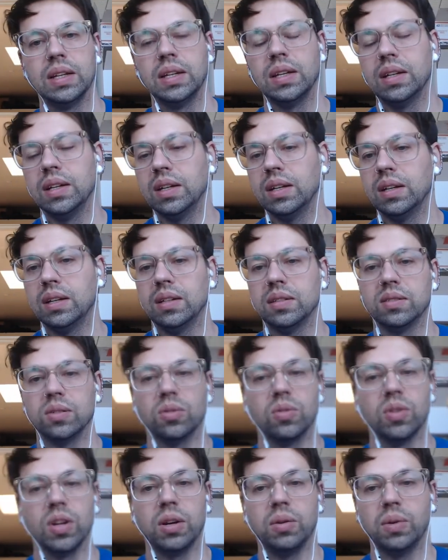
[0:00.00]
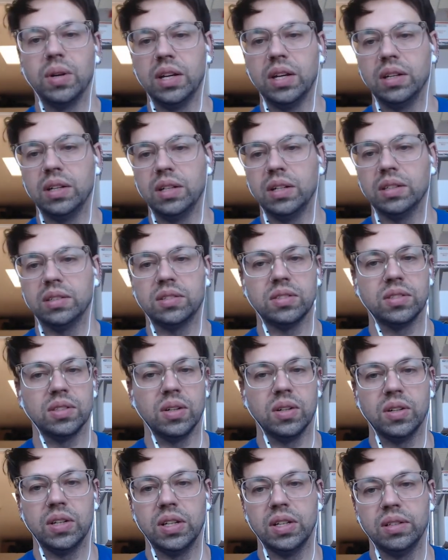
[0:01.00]
It's a great way to get
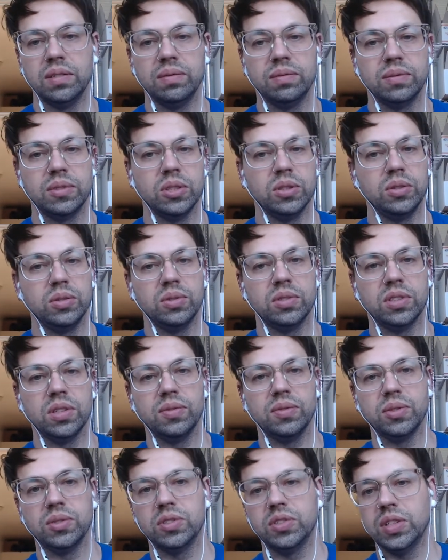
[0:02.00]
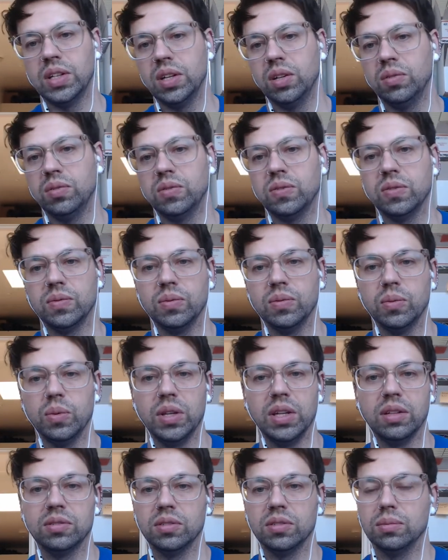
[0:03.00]
started, to do stuff yourself. We have
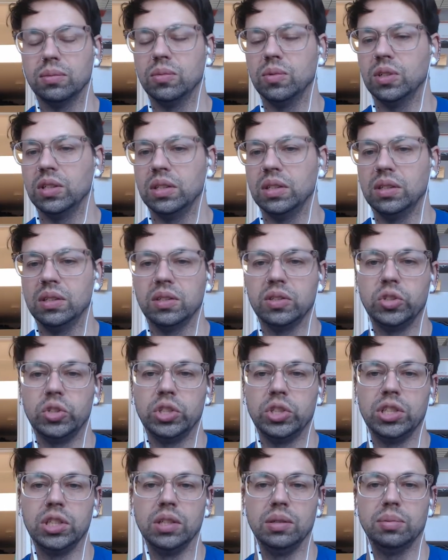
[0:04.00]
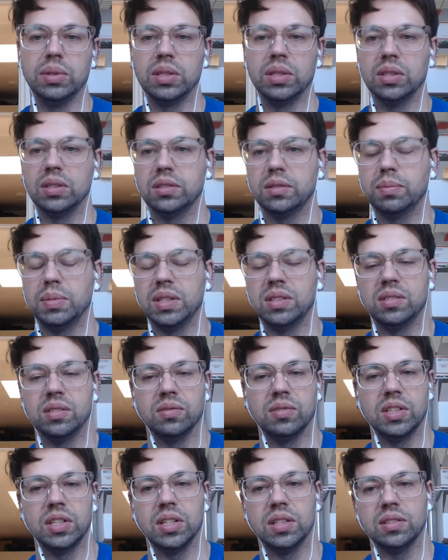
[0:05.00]
some really cheap, inexpensive
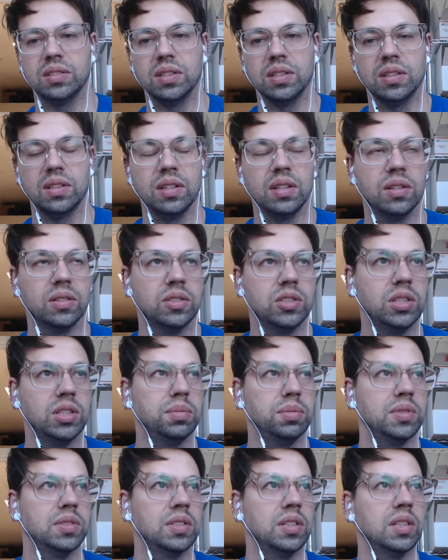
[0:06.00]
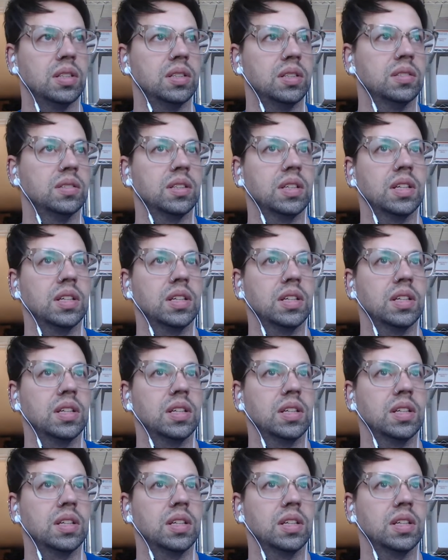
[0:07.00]
kits. I think our cheapest kit is like